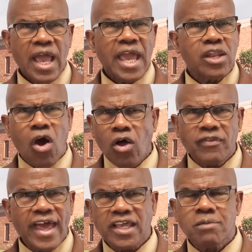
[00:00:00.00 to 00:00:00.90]
and all
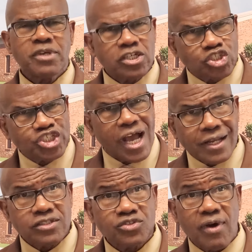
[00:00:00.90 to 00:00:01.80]
that can be a
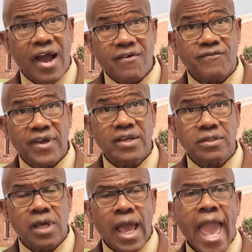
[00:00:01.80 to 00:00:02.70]
challenge to our faith.